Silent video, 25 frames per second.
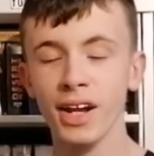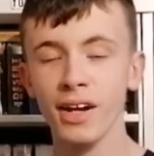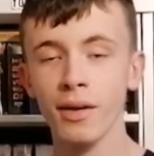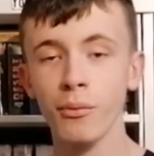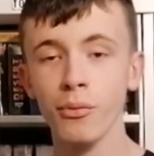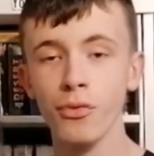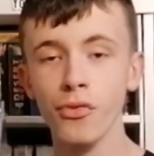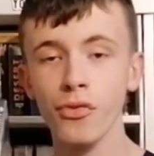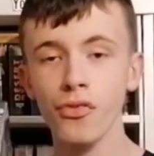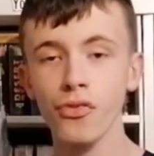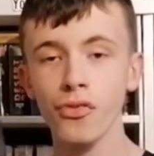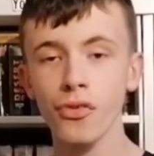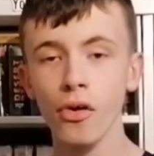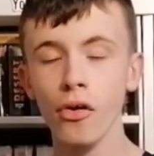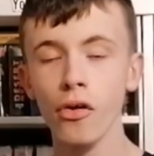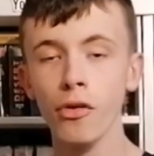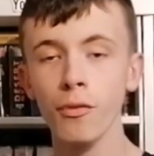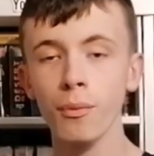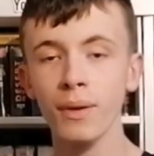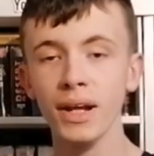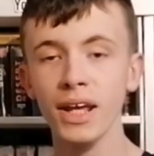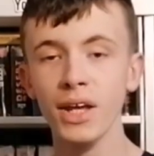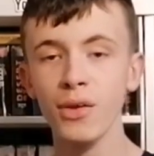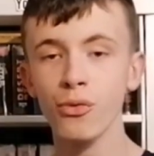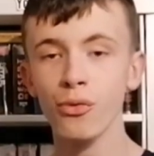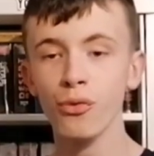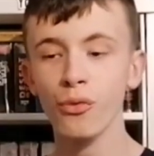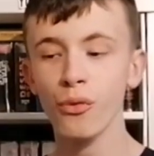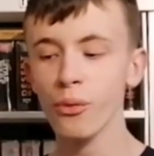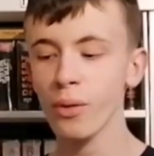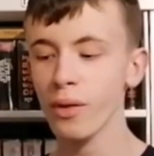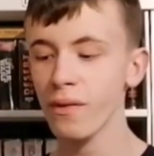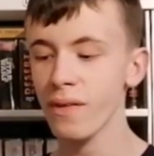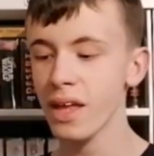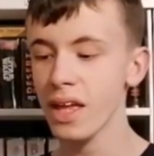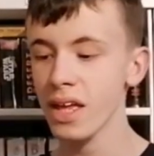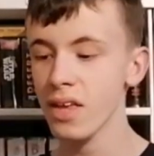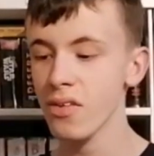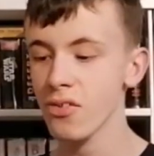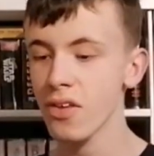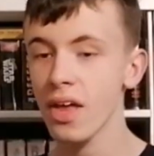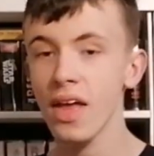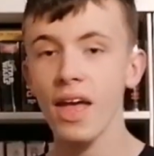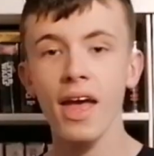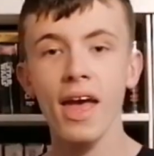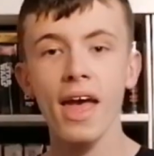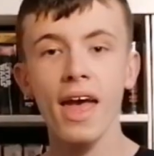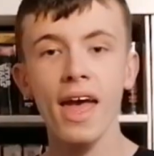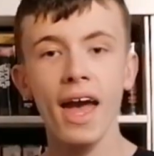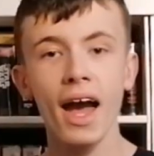and I'm so pleased with all of these.
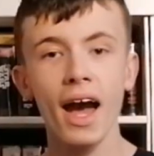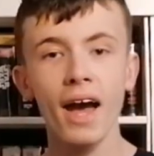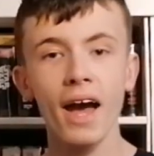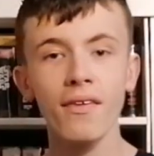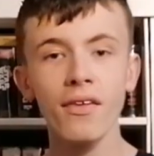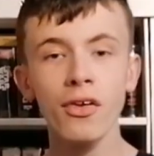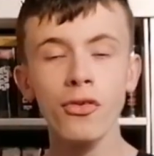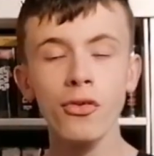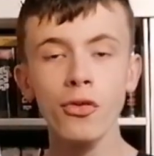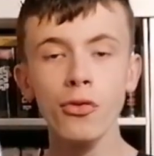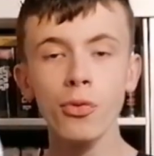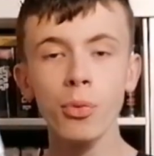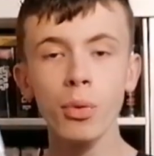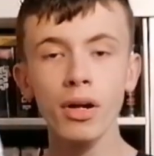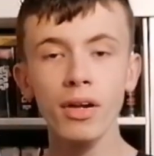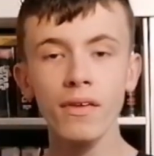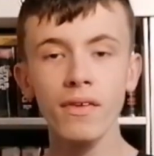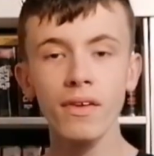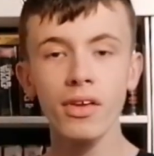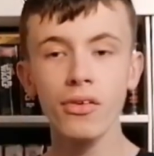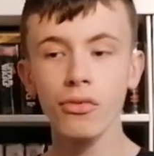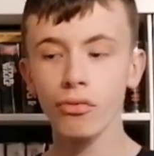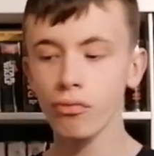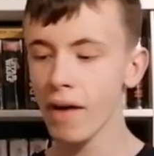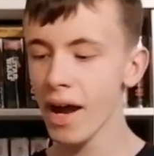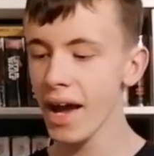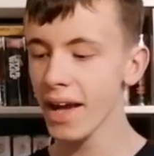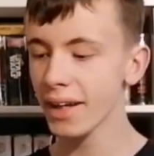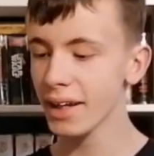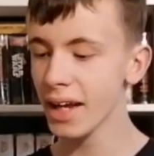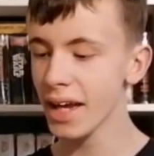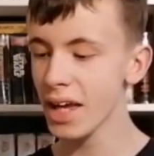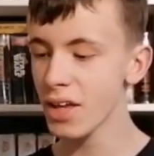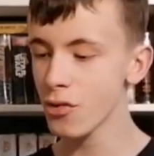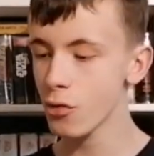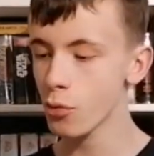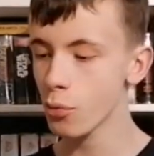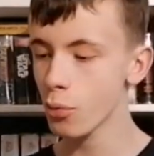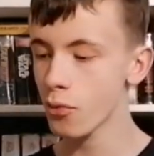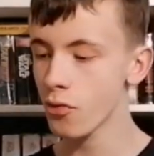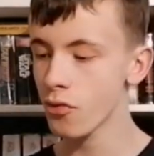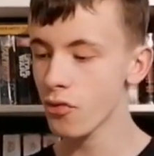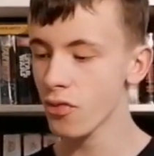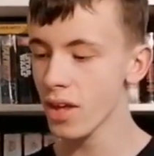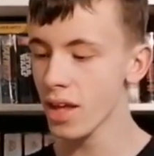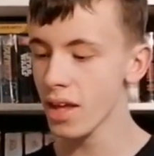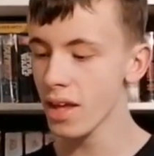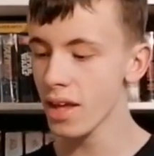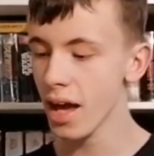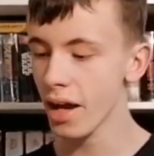And this is one of these rare cases with
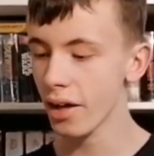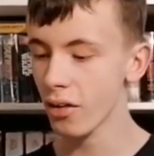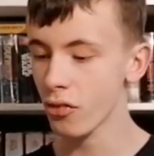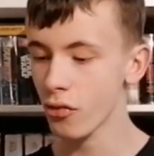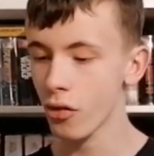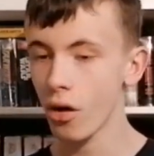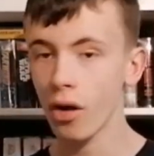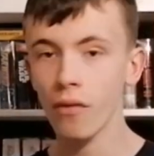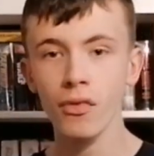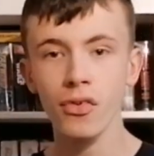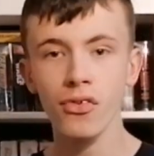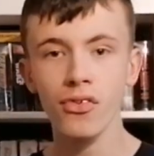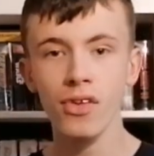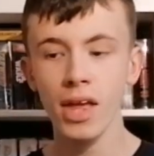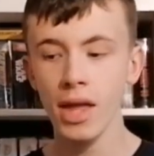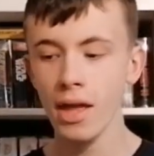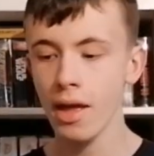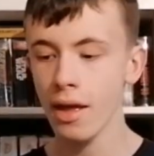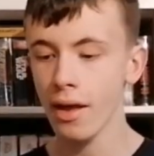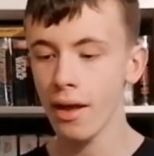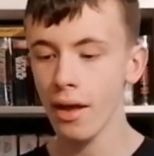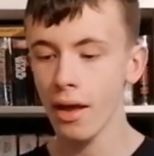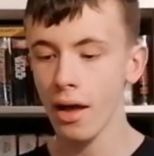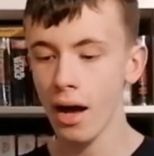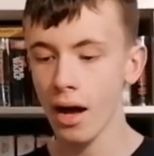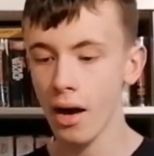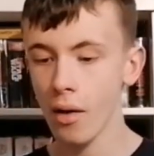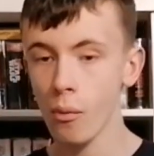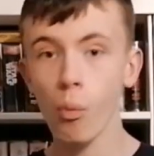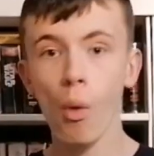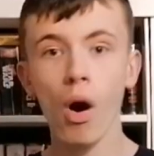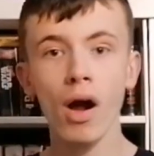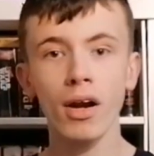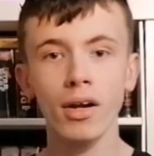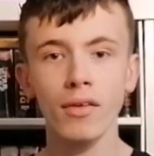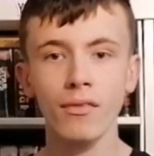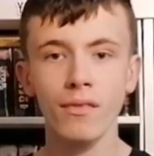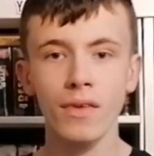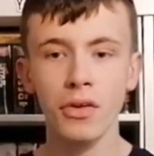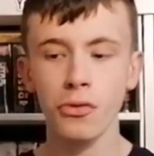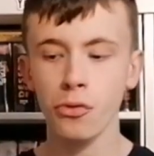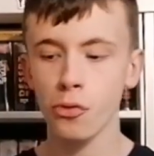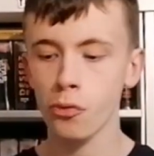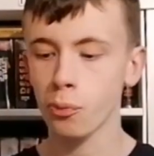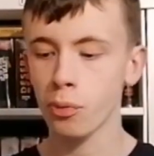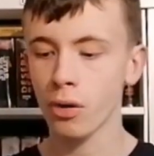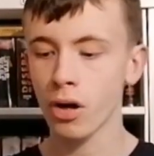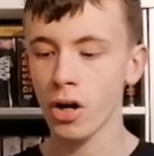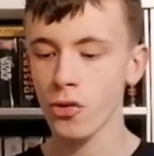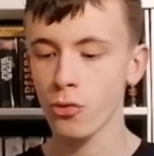CEX that obviously one of these
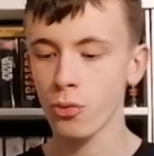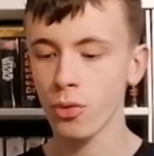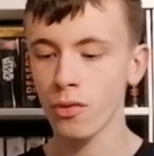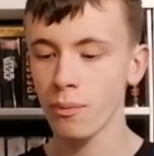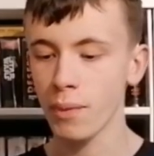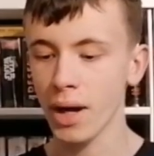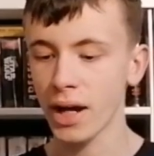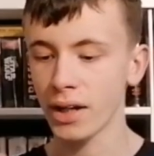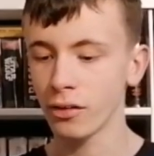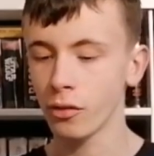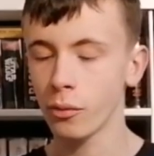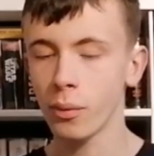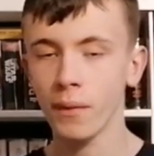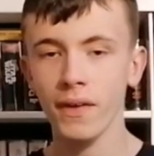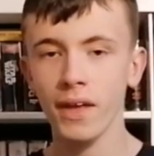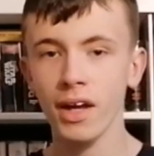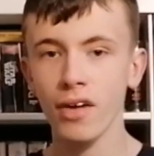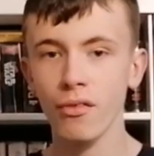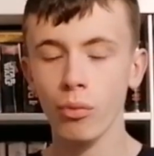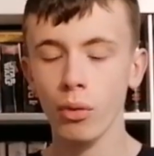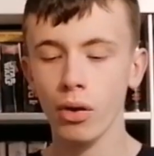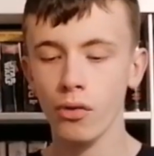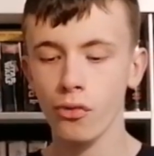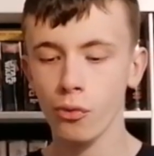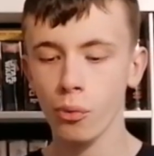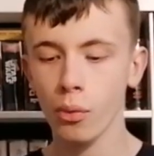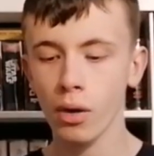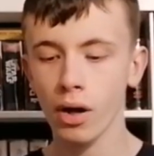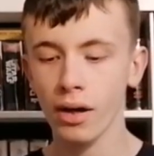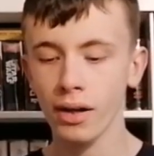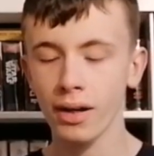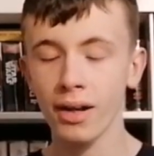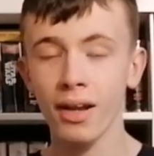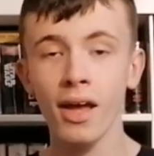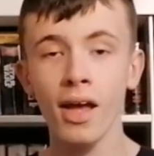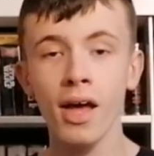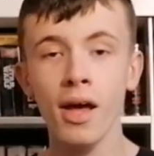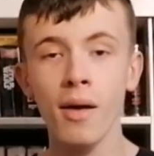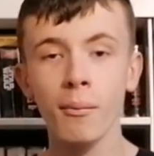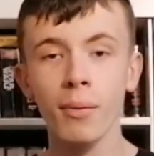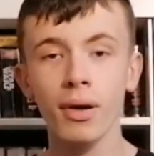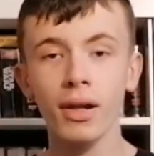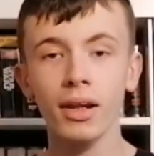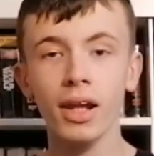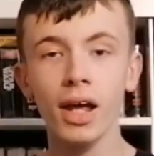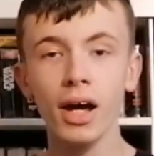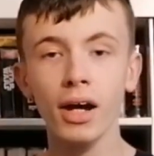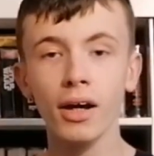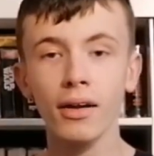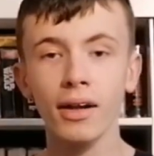was priced with manual, but the other ones weren't.
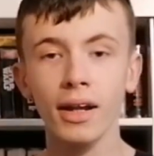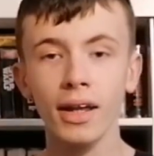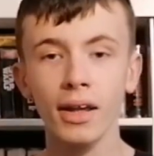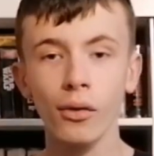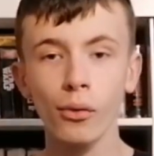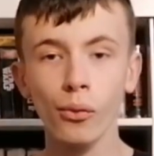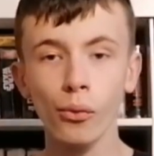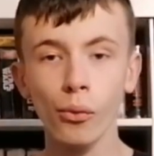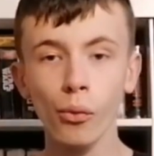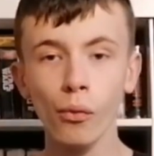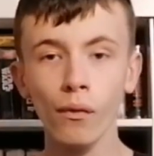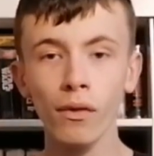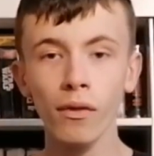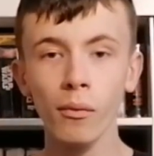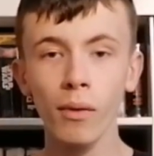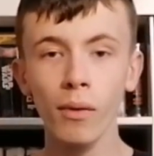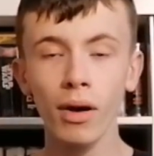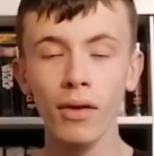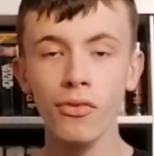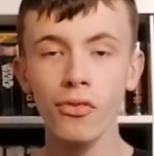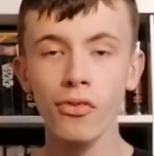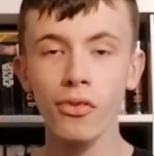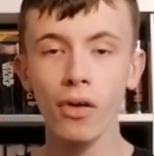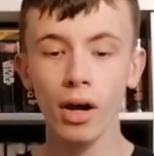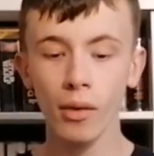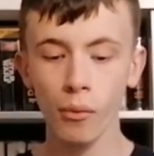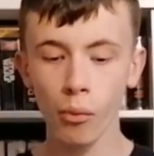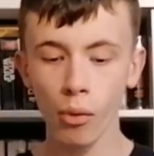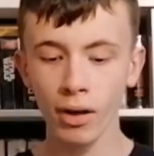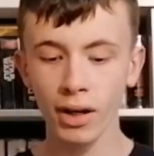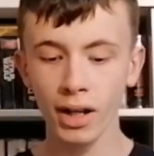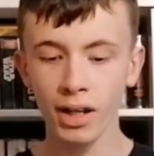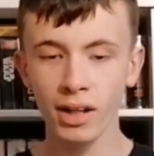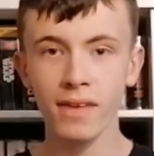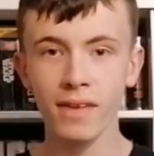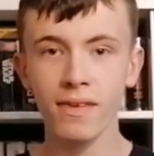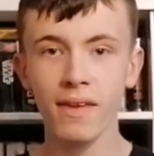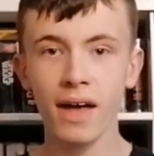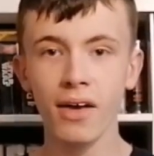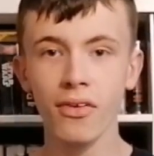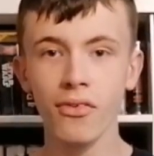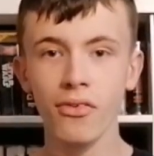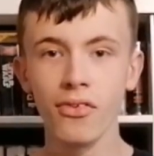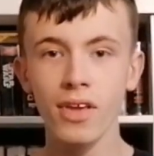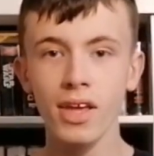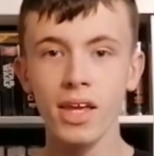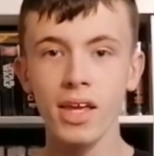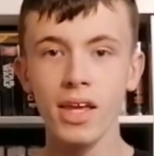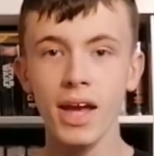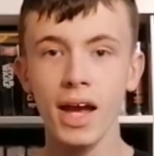But luckily, all the ones that I wanted in that
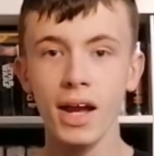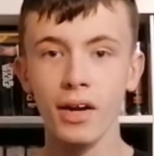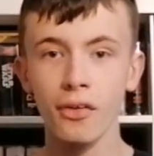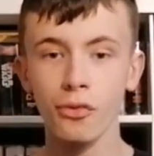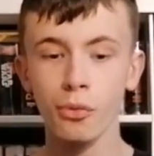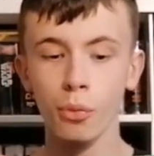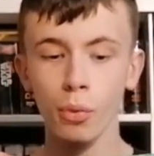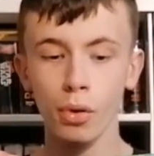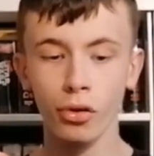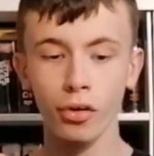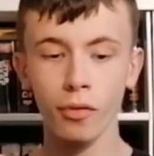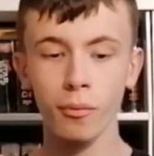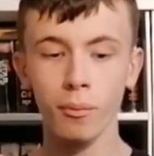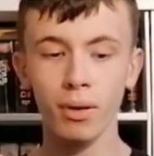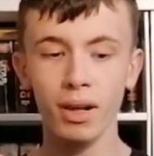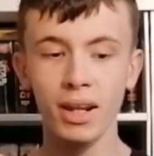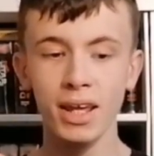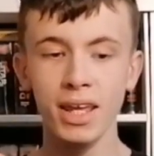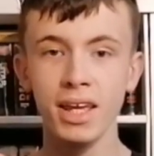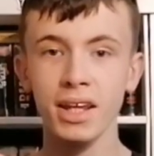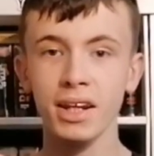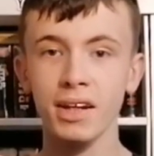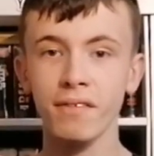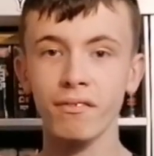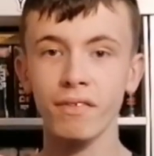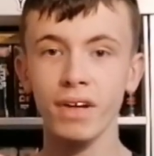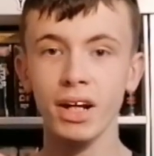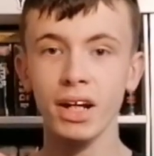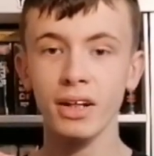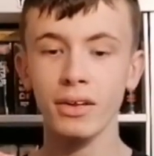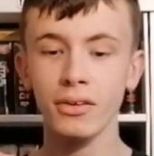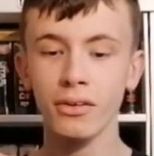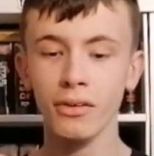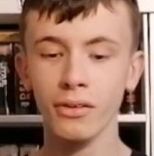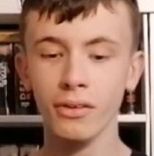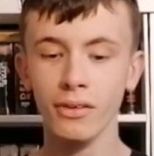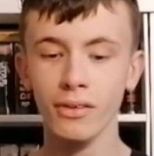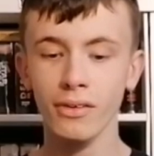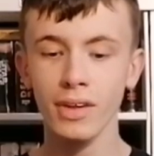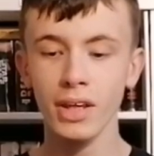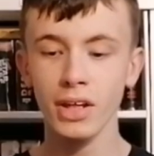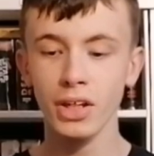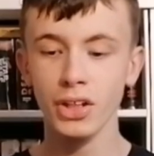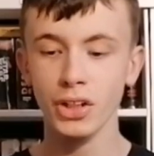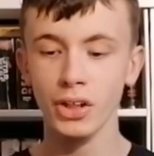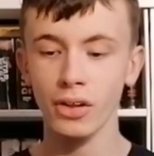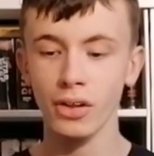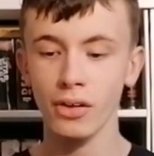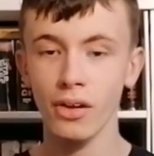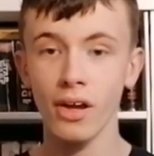CEX were complete and in really good
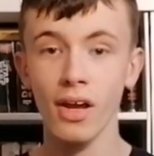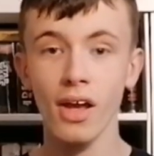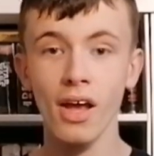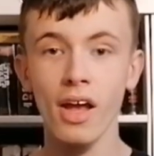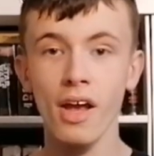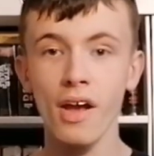condition,